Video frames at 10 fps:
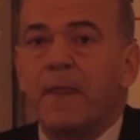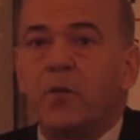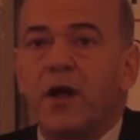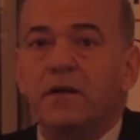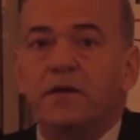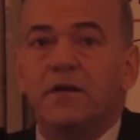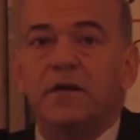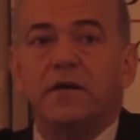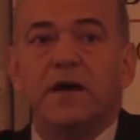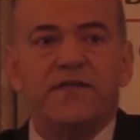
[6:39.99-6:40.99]
Well,
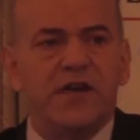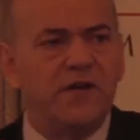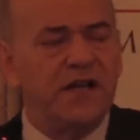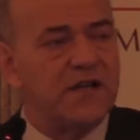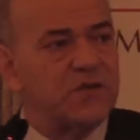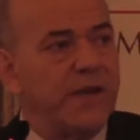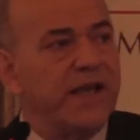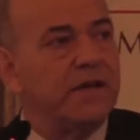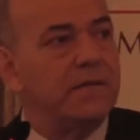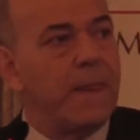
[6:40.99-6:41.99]
I think only last
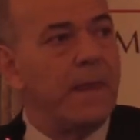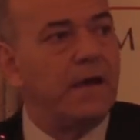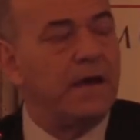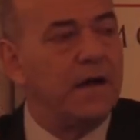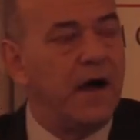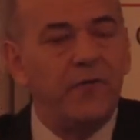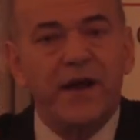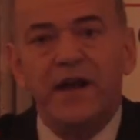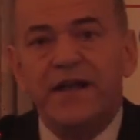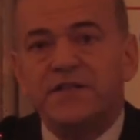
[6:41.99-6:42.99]
week, our
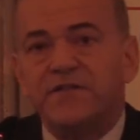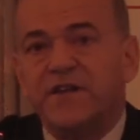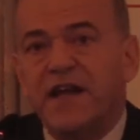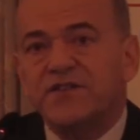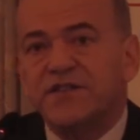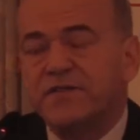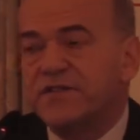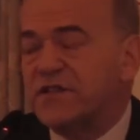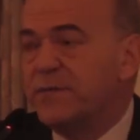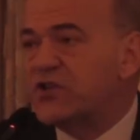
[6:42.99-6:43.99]
regulator, the Financial
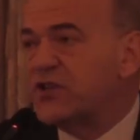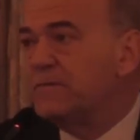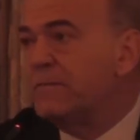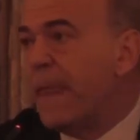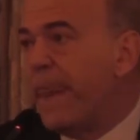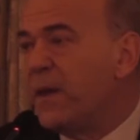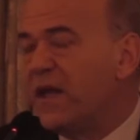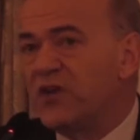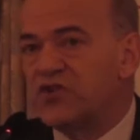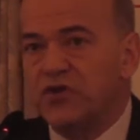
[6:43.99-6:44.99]
Services Commission,
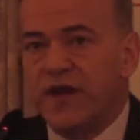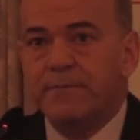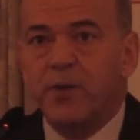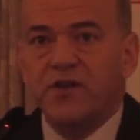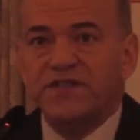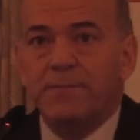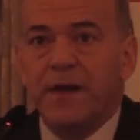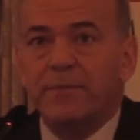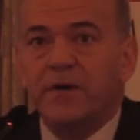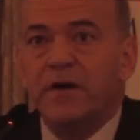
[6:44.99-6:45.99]
issued a policy
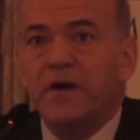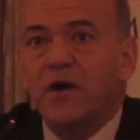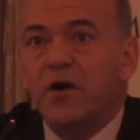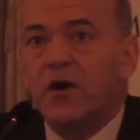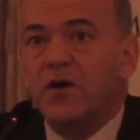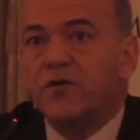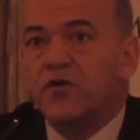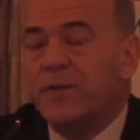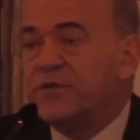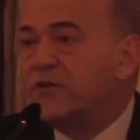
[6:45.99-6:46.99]
paper on
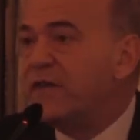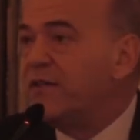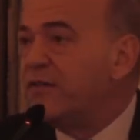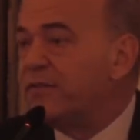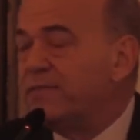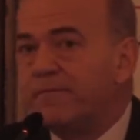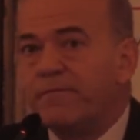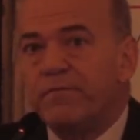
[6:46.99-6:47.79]
crypto funds.